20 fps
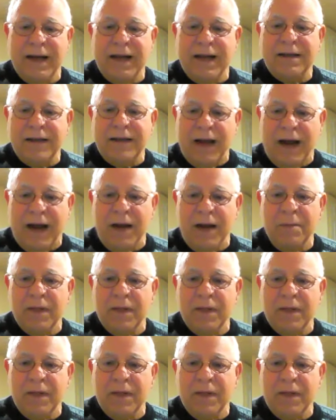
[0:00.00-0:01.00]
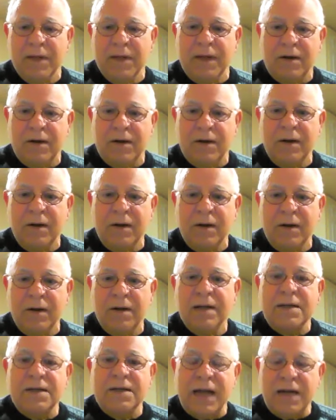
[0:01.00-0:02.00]
had a time that they
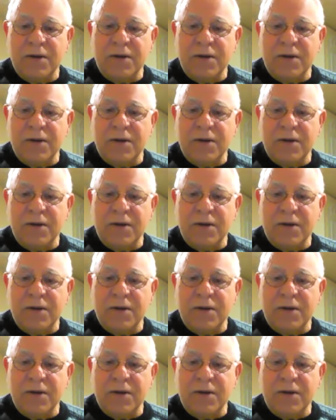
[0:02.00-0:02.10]
called